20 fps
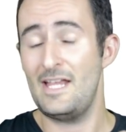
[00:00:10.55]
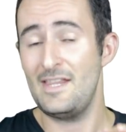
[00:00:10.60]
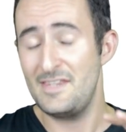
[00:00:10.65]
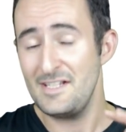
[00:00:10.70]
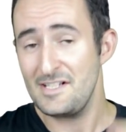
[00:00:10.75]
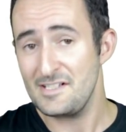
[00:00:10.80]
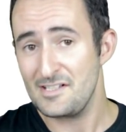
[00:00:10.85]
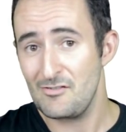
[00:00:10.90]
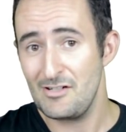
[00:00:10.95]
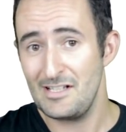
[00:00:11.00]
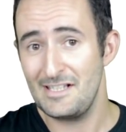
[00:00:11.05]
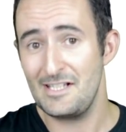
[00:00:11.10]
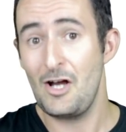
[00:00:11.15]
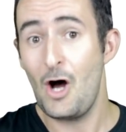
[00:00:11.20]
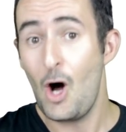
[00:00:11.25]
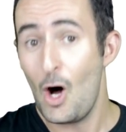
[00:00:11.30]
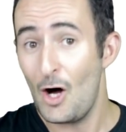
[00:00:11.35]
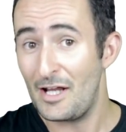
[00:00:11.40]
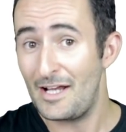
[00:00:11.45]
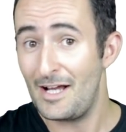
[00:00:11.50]
Things are really
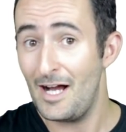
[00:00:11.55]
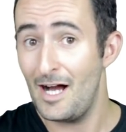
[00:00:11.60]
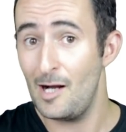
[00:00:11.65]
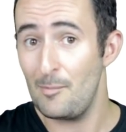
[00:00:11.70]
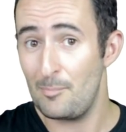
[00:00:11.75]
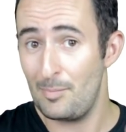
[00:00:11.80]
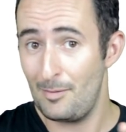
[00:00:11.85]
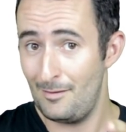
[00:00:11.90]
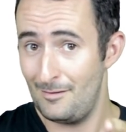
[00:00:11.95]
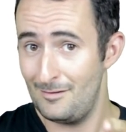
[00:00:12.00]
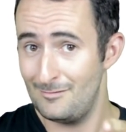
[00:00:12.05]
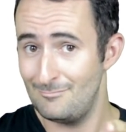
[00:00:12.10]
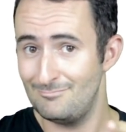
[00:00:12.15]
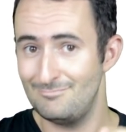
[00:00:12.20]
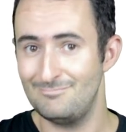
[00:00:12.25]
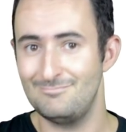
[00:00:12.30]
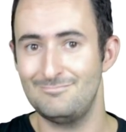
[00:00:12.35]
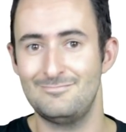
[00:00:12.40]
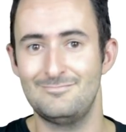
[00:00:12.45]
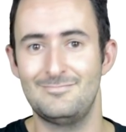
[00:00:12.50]
hotting up
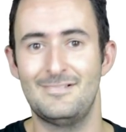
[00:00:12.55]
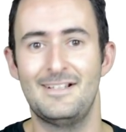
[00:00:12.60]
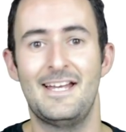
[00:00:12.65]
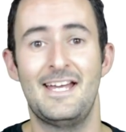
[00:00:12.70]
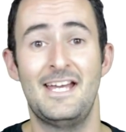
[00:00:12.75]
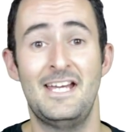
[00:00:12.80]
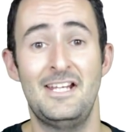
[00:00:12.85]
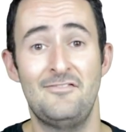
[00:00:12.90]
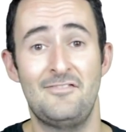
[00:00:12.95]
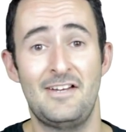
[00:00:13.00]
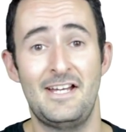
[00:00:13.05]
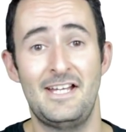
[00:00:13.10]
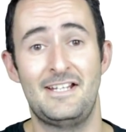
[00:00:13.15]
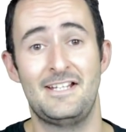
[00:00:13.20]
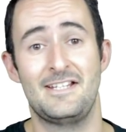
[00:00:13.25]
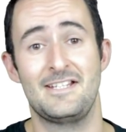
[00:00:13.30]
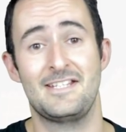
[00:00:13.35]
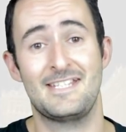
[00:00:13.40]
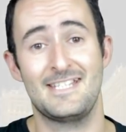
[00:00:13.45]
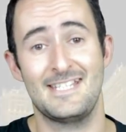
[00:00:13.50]
in
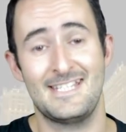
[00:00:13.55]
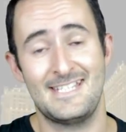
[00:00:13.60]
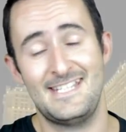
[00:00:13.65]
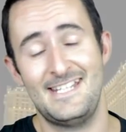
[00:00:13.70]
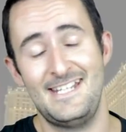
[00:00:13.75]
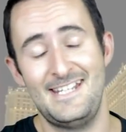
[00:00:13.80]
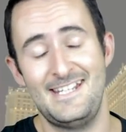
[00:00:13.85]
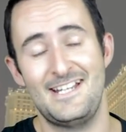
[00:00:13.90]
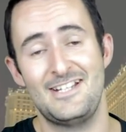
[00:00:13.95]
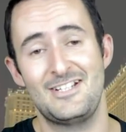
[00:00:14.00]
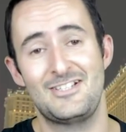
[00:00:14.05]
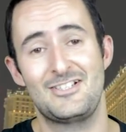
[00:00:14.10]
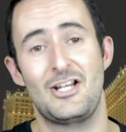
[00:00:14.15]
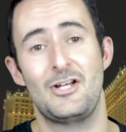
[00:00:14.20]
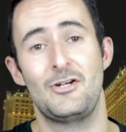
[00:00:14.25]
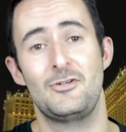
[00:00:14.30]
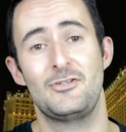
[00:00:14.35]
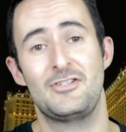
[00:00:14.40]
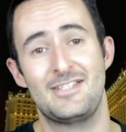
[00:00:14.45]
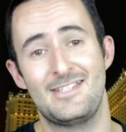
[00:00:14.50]
Vegas. The CES
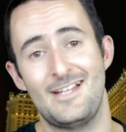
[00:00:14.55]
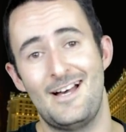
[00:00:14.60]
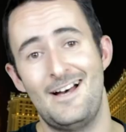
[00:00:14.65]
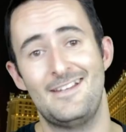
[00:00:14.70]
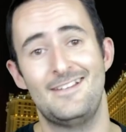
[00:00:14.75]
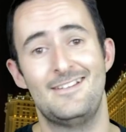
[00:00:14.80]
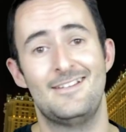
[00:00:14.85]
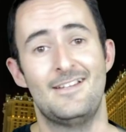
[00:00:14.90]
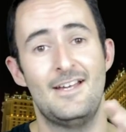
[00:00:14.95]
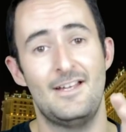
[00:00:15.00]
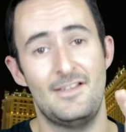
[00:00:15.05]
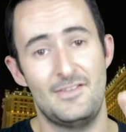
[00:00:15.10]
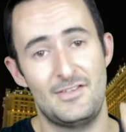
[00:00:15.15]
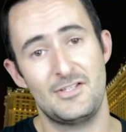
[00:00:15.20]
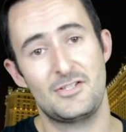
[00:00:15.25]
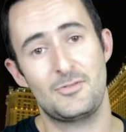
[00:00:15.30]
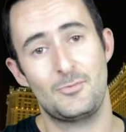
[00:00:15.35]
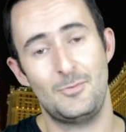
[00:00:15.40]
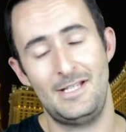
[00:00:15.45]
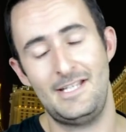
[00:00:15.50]
show started
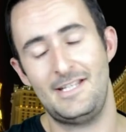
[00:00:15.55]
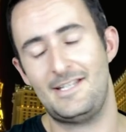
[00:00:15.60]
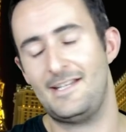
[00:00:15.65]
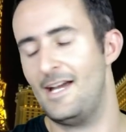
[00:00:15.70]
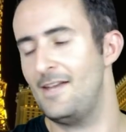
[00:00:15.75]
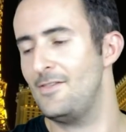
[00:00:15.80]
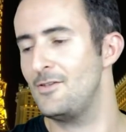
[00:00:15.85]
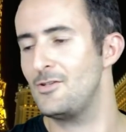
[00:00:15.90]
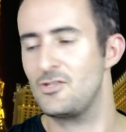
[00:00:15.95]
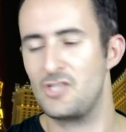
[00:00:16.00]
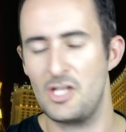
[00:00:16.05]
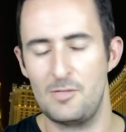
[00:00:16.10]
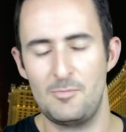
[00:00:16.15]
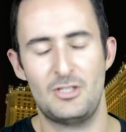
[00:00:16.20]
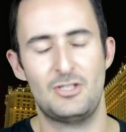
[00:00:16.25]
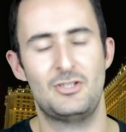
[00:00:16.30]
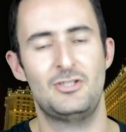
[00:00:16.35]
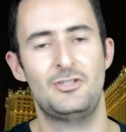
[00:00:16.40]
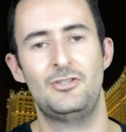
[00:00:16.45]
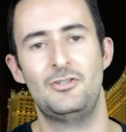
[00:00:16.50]
this week and there's so
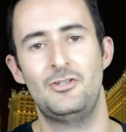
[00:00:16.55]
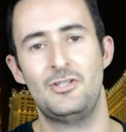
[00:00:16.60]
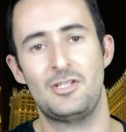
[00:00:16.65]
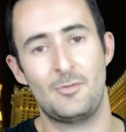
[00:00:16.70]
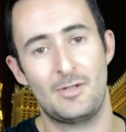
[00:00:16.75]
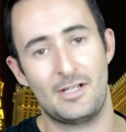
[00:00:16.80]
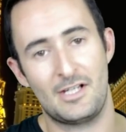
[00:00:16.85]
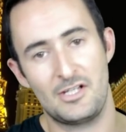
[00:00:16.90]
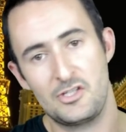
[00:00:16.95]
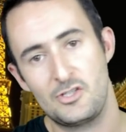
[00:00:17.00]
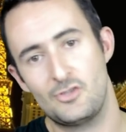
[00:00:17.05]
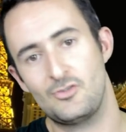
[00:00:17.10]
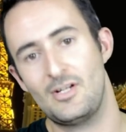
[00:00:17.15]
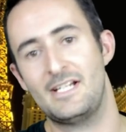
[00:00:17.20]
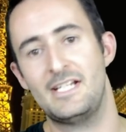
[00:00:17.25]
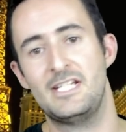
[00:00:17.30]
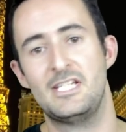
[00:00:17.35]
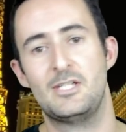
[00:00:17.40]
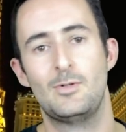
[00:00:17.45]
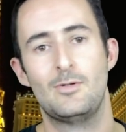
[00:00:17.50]
much news. I want to get
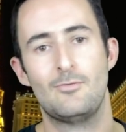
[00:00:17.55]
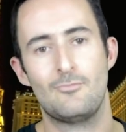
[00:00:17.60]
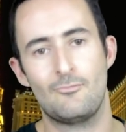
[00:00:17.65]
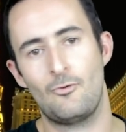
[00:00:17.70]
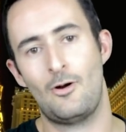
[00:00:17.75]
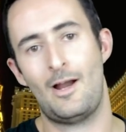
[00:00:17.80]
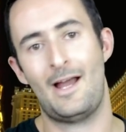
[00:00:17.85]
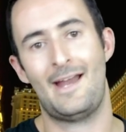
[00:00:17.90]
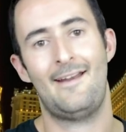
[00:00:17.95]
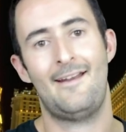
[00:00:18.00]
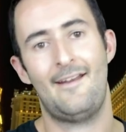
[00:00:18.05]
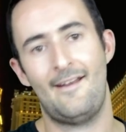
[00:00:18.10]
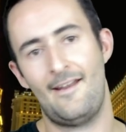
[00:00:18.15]
straight into it right